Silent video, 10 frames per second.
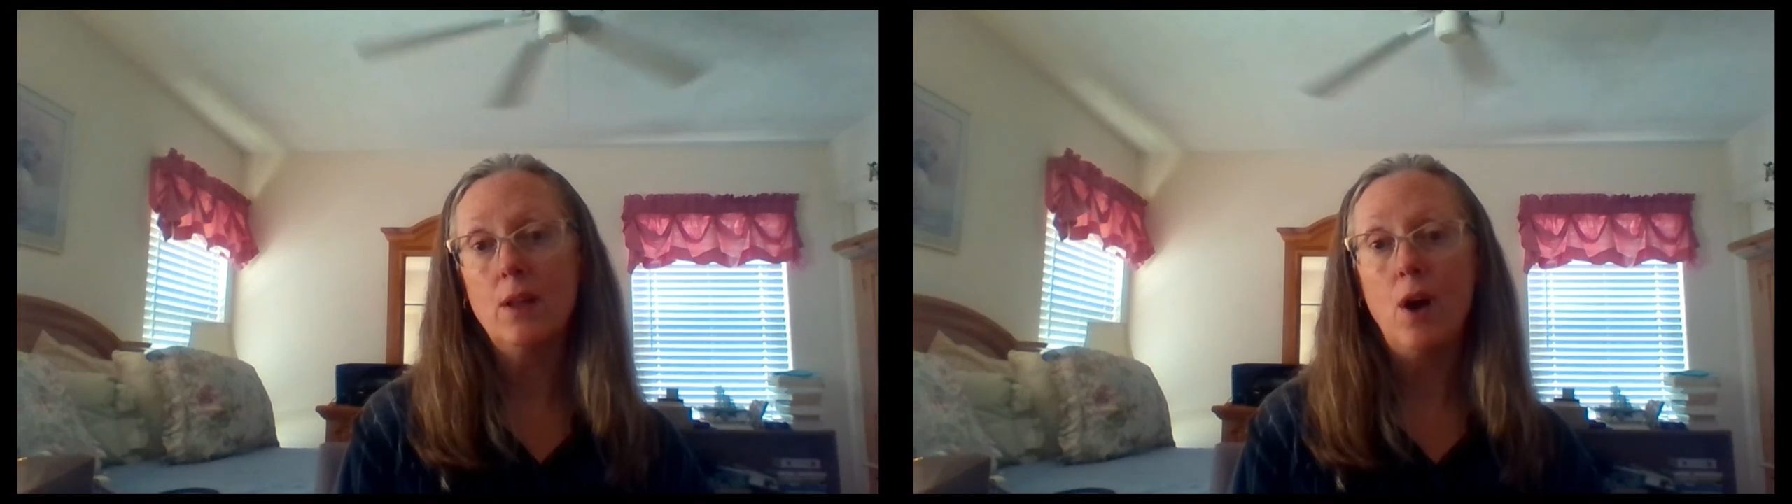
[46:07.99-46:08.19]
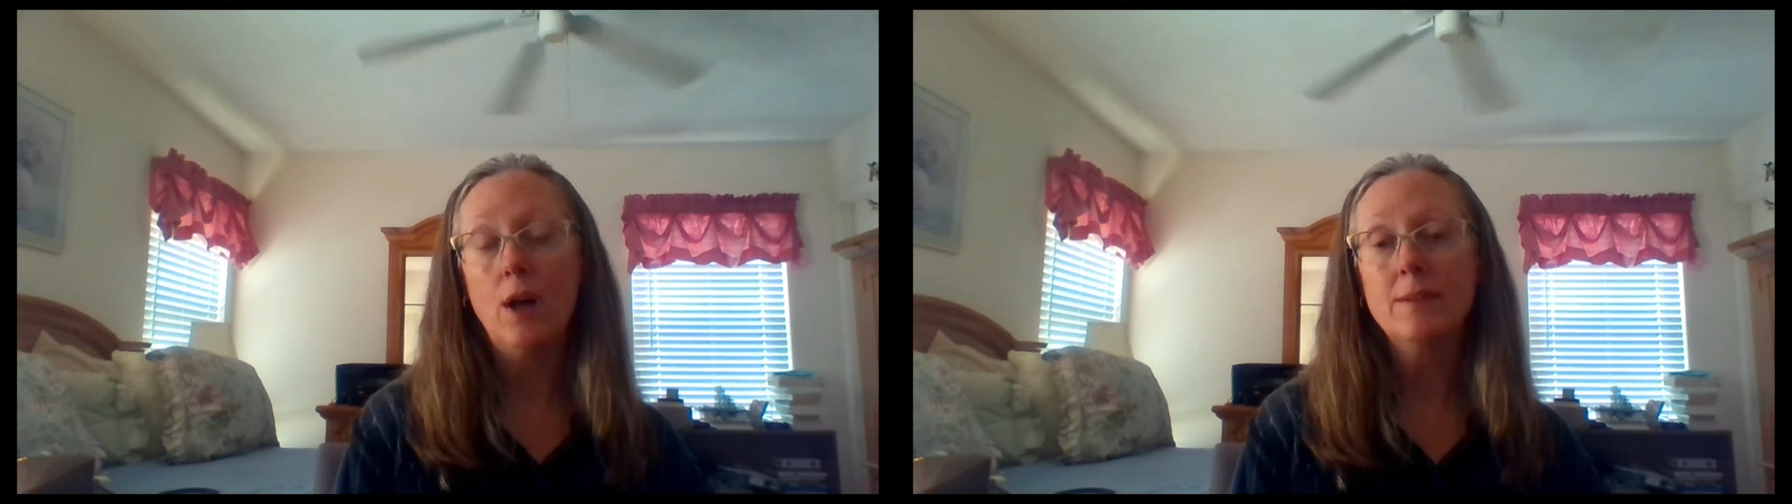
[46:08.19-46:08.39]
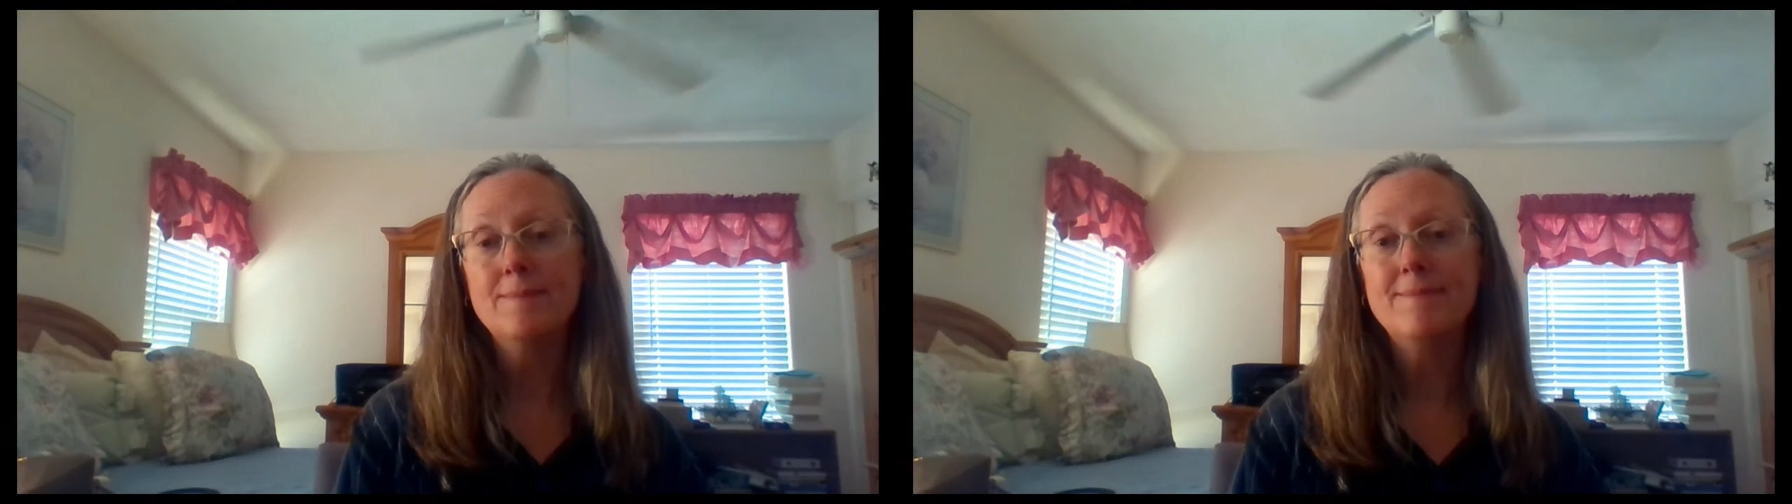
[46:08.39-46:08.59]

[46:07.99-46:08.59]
long.